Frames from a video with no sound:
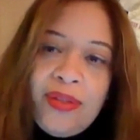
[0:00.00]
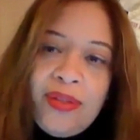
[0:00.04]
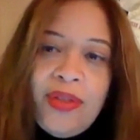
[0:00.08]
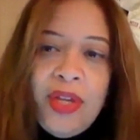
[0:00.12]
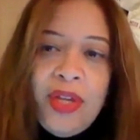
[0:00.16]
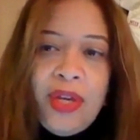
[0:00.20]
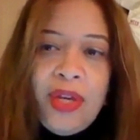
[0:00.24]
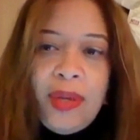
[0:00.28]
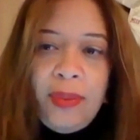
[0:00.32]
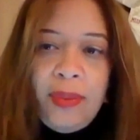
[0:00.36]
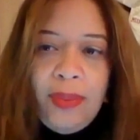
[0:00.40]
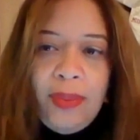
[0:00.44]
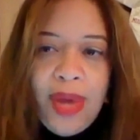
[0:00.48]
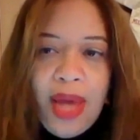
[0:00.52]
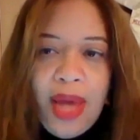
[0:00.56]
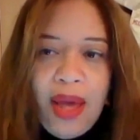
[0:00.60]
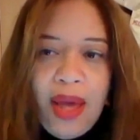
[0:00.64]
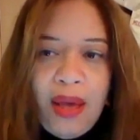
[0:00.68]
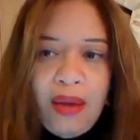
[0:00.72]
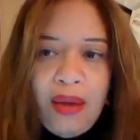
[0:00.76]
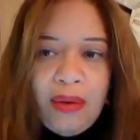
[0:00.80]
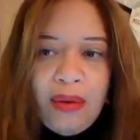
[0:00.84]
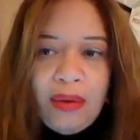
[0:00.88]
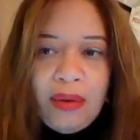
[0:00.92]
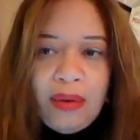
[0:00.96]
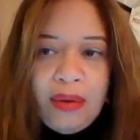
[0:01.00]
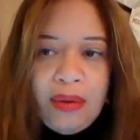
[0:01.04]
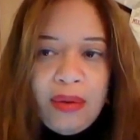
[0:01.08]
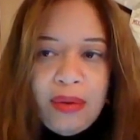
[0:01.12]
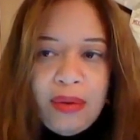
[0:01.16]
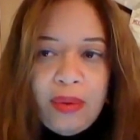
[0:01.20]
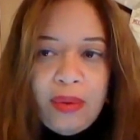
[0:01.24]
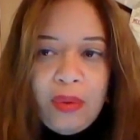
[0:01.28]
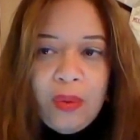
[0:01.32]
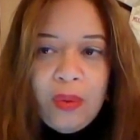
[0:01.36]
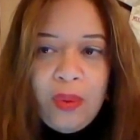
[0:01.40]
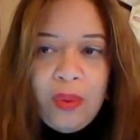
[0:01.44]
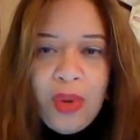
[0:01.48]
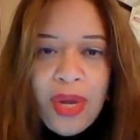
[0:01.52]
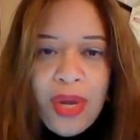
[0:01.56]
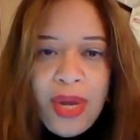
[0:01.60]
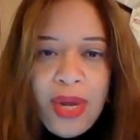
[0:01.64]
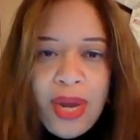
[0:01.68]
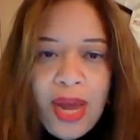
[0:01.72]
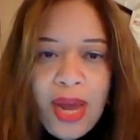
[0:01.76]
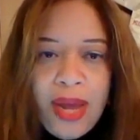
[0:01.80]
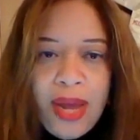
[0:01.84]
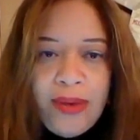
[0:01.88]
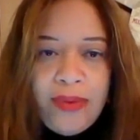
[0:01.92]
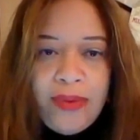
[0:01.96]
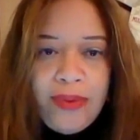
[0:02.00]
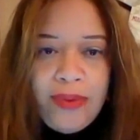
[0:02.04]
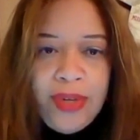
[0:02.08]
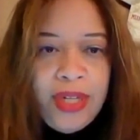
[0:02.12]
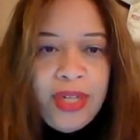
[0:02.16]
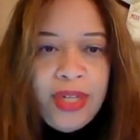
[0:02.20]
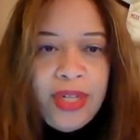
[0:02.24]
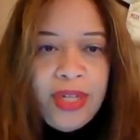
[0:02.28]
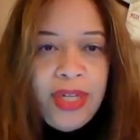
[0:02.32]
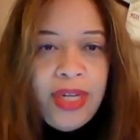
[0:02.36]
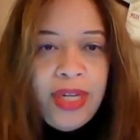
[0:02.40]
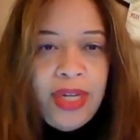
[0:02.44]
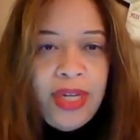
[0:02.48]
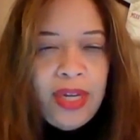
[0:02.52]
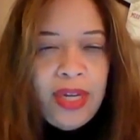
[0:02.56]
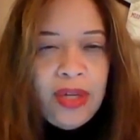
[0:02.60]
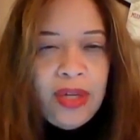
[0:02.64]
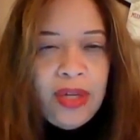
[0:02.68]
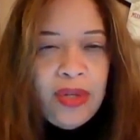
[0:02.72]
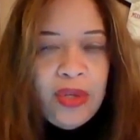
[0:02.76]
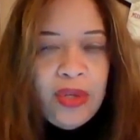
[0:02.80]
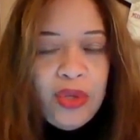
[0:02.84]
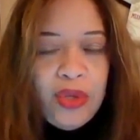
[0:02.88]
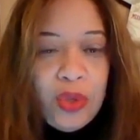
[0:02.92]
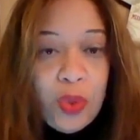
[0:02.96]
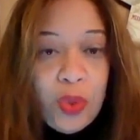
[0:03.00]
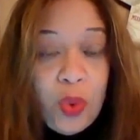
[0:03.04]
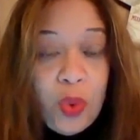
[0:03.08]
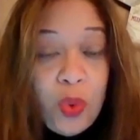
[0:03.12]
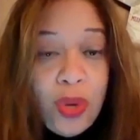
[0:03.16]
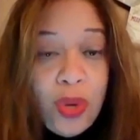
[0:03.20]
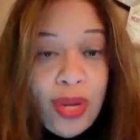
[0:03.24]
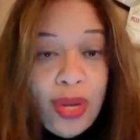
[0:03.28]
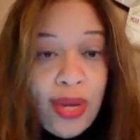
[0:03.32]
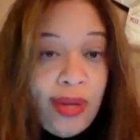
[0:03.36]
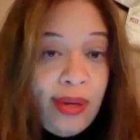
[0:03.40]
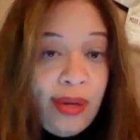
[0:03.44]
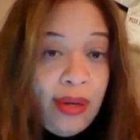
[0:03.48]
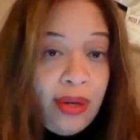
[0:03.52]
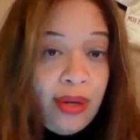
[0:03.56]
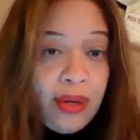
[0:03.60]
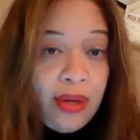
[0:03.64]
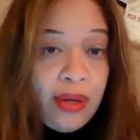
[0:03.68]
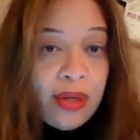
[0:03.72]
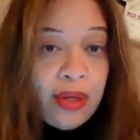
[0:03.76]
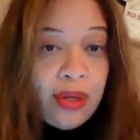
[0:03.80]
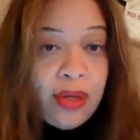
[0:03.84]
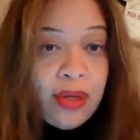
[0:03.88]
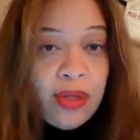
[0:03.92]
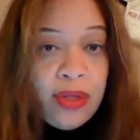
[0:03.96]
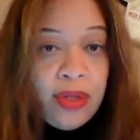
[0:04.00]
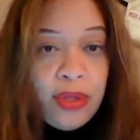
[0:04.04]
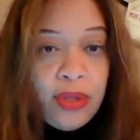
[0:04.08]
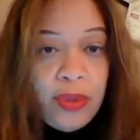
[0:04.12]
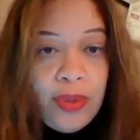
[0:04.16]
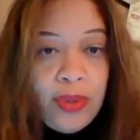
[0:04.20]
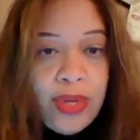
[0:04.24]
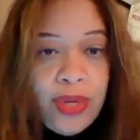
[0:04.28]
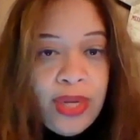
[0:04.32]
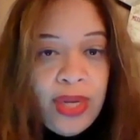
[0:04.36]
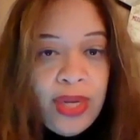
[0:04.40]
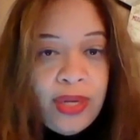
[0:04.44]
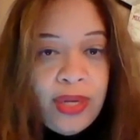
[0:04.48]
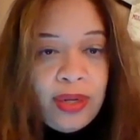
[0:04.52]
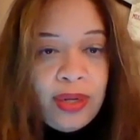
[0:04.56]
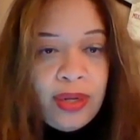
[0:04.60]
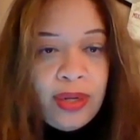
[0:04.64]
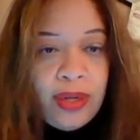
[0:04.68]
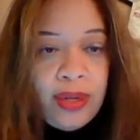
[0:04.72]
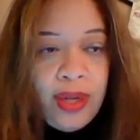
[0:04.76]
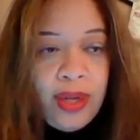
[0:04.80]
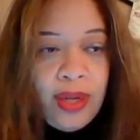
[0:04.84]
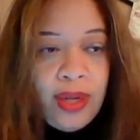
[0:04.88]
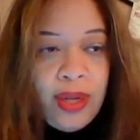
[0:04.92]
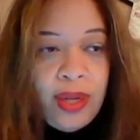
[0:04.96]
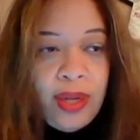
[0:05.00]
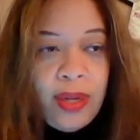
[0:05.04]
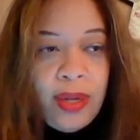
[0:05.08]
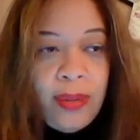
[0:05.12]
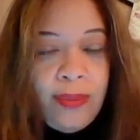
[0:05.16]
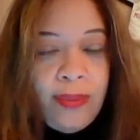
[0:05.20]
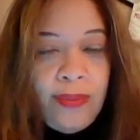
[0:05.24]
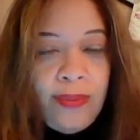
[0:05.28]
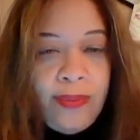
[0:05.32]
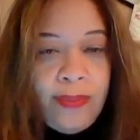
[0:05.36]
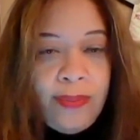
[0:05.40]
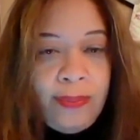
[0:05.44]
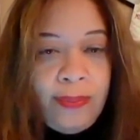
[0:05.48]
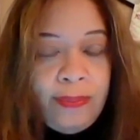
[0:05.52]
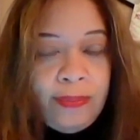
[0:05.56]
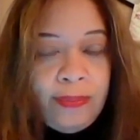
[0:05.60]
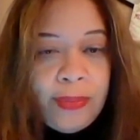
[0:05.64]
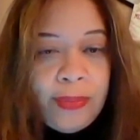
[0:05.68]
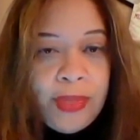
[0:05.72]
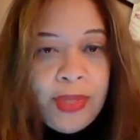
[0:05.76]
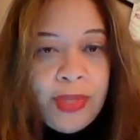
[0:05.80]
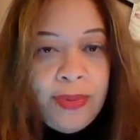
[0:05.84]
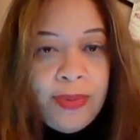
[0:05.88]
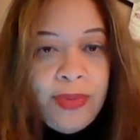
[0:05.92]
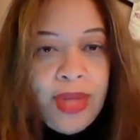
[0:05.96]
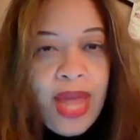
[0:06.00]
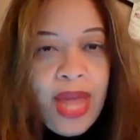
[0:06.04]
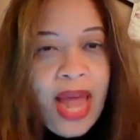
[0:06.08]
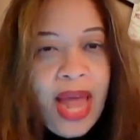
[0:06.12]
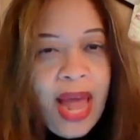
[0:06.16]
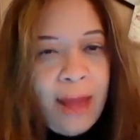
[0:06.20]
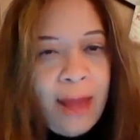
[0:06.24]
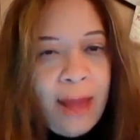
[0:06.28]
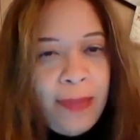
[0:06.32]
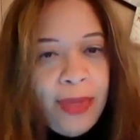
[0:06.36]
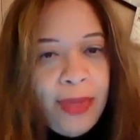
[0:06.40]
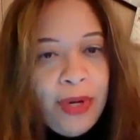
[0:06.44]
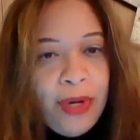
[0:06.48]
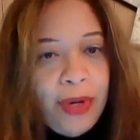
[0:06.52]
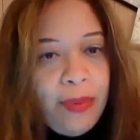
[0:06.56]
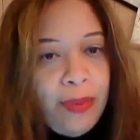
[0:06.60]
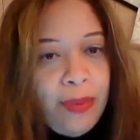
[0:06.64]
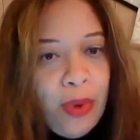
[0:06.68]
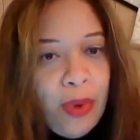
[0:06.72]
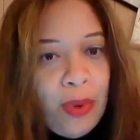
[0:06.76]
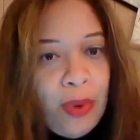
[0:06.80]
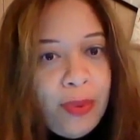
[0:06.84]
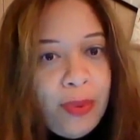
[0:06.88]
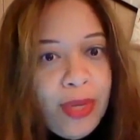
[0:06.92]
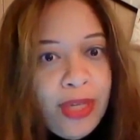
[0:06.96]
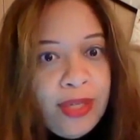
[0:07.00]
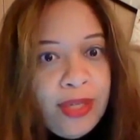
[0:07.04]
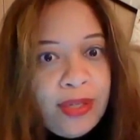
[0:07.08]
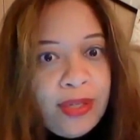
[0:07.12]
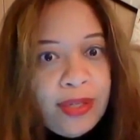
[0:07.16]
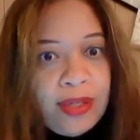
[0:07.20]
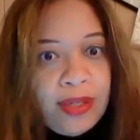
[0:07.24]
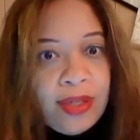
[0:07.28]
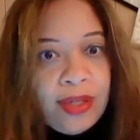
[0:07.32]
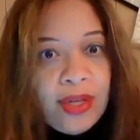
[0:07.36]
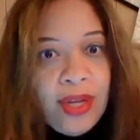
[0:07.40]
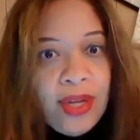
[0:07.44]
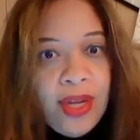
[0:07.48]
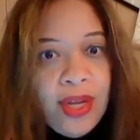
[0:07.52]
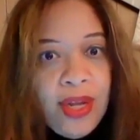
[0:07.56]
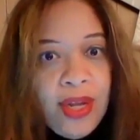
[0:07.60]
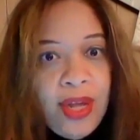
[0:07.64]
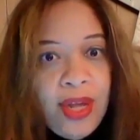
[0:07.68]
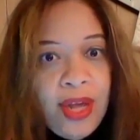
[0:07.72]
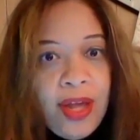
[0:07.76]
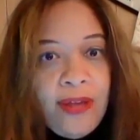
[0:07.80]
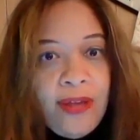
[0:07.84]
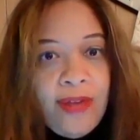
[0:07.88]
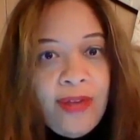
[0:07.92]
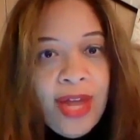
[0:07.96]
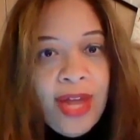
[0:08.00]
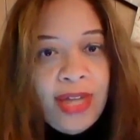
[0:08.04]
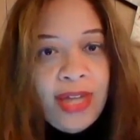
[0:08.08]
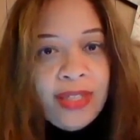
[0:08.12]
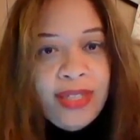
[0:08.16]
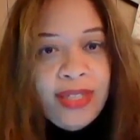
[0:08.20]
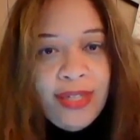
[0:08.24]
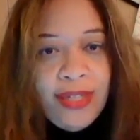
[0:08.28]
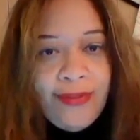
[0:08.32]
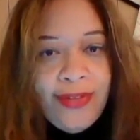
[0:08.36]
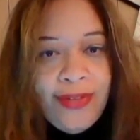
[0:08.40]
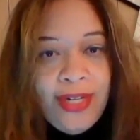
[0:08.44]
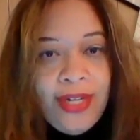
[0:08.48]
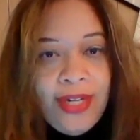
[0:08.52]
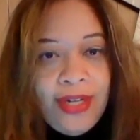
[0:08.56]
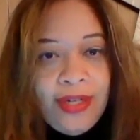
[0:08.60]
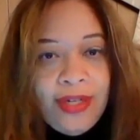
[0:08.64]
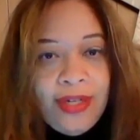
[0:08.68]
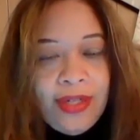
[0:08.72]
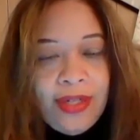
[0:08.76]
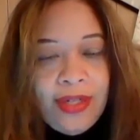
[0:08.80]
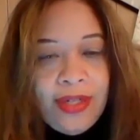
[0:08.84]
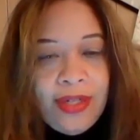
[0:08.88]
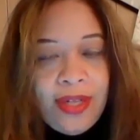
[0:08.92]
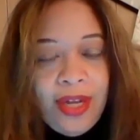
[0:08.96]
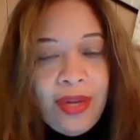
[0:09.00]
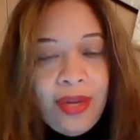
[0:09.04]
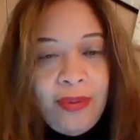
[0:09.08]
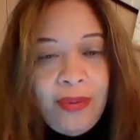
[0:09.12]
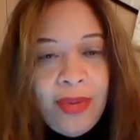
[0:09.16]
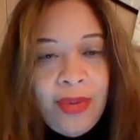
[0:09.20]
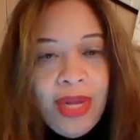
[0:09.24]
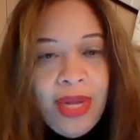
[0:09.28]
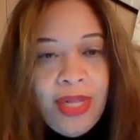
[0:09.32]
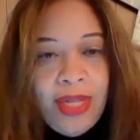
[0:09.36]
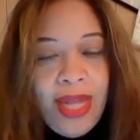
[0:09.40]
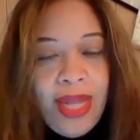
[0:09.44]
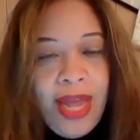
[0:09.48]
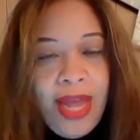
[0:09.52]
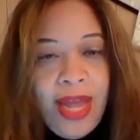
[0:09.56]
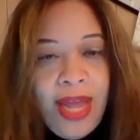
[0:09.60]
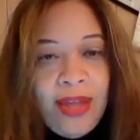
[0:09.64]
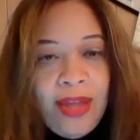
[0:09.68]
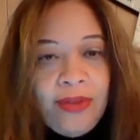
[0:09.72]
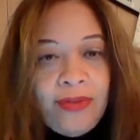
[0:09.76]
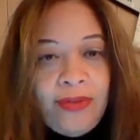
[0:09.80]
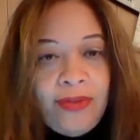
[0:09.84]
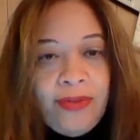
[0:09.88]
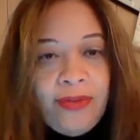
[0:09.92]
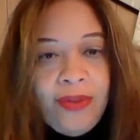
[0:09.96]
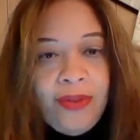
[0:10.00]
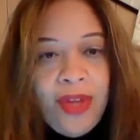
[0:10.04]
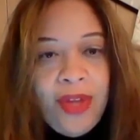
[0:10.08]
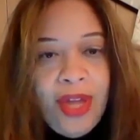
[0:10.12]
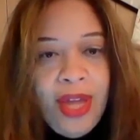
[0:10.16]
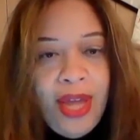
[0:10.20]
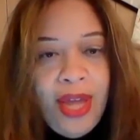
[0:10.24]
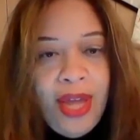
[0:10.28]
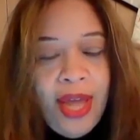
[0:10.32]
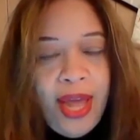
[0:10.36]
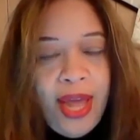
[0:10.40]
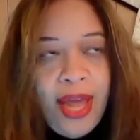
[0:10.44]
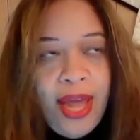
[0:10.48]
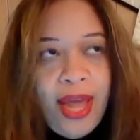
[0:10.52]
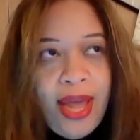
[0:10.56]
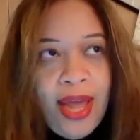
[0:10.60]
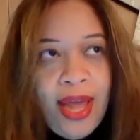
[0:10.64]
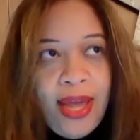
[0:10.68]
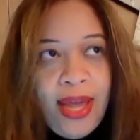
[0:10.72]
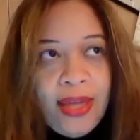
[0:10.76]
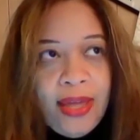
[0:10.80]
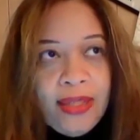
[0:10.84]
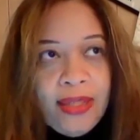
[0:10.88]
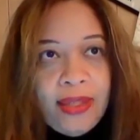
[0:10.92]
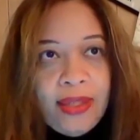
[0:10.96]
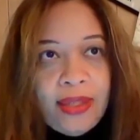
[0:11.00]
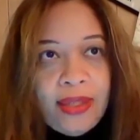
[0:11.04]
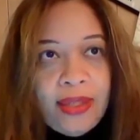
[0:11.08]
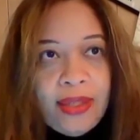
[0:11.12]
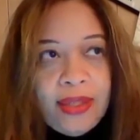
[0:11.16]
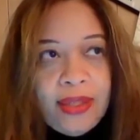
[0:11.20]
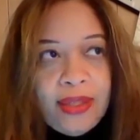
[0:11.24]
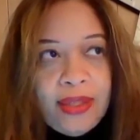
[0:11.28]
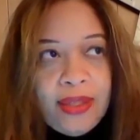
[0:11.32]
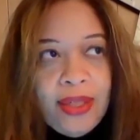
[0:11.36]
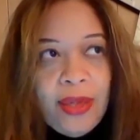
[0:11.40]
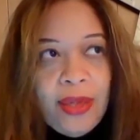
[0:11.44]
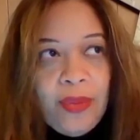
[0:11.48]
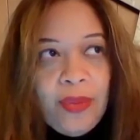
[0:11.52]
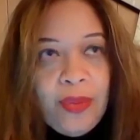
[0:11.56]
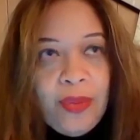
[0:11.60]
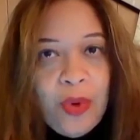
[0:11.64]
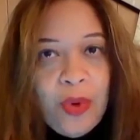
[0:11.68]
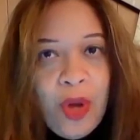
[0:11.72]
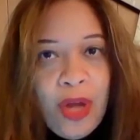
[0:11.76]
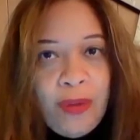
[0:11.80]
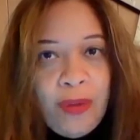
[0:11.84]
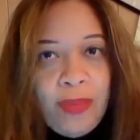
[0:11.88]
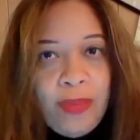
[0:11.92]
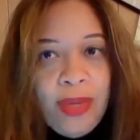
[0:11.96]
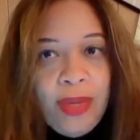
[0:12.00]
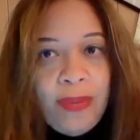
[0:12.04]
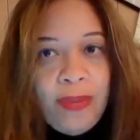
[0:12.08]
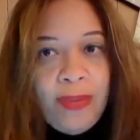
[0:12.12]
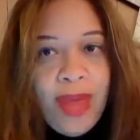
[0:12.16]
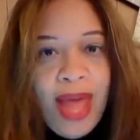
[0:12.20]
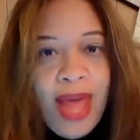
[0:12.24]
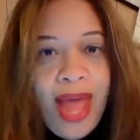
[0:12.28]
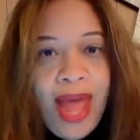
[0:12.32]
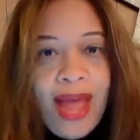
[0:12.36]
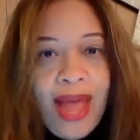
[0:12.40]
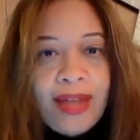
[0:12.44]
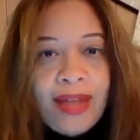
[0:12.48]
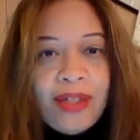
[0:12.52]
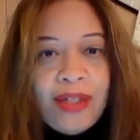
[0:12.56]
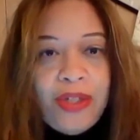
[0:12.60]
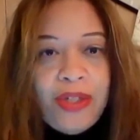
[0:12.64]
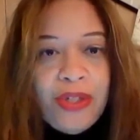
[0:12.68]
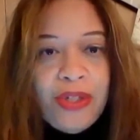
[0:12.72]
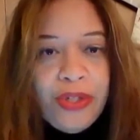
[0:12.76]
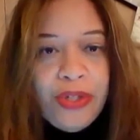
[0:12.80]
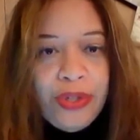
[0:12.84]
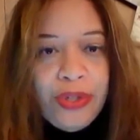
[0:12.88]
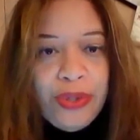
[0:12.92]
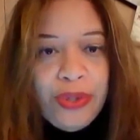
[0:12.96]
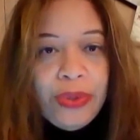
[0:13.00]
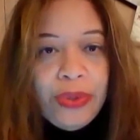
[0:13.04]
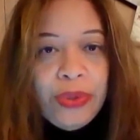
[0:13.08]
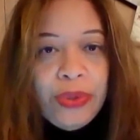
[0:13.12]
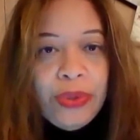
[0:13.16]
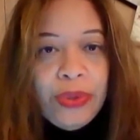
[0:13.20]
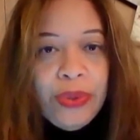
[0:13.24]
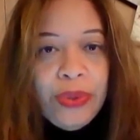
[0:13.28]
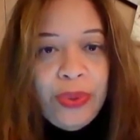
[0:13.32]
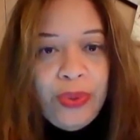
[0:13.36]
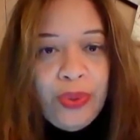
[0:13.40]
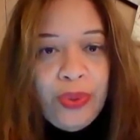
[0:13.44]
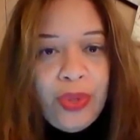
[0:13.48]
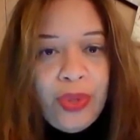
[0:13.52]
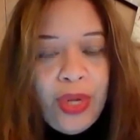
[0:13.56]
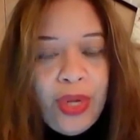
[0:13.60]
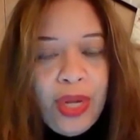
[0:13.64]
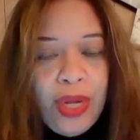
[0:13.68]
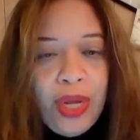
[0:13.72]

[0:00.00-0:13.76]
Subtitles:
think about what I really enjoyed doing, some of the happier moments of activities in my life. And it brought me back to